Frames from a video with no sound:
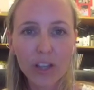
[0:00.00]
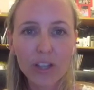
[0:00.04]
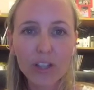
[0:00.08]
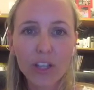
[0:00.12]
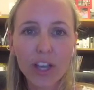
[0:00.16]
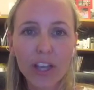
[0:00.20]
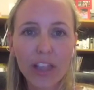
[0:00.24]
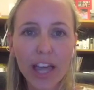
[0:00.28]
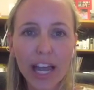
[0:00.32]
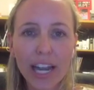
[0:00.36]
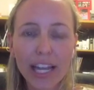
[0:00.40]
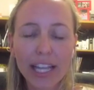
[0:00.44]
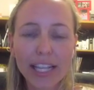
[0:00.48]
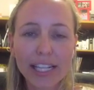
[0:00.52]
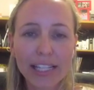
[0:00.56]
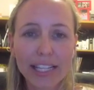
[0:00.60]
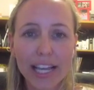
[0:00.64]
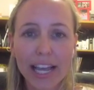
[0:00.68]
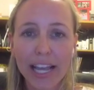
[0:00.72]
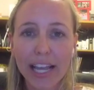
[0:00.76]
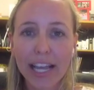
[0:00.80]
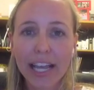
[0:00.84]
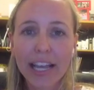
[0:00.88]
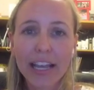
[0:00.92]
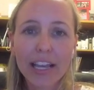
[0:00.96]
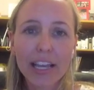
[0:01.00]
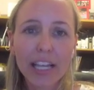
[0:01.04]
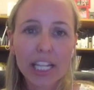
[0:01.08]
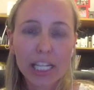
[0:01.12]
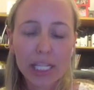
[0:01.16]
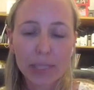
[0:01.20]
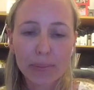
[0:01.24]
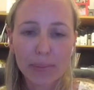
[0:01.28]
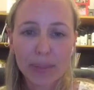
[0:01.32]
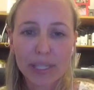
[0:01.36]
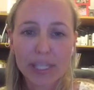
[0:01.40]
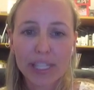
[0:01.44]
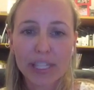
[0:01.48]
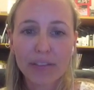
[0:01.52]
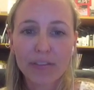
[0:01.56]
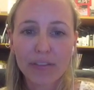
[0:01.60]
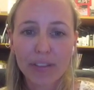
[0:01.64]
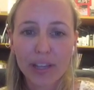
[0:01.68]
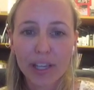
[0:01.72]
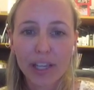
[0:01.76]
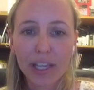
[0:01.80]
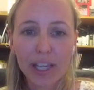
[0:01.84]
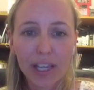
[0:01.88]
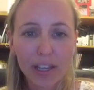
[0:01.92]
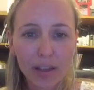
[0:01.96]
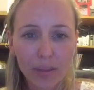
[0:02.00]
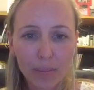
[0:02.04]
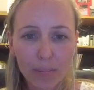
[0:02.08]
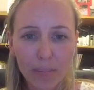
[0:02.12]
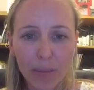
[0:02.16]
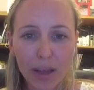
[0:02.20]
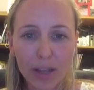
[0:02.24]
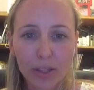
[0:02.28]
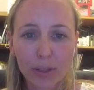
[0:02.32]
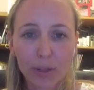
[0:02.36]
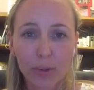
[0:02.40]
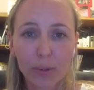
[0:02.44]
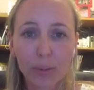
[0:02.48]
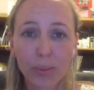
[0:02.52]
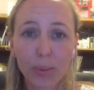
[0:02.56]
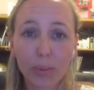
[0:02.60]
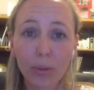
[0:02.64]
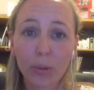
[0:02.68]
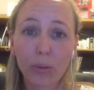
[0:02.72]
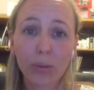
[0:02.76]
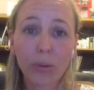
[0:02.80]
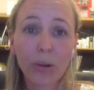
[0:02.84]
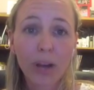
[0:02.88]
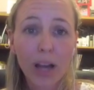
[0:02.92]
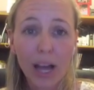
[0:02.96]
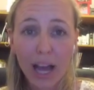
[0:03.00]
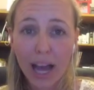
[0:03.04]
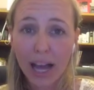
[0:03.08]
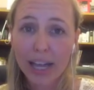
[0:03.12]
So that is a specific, measurable,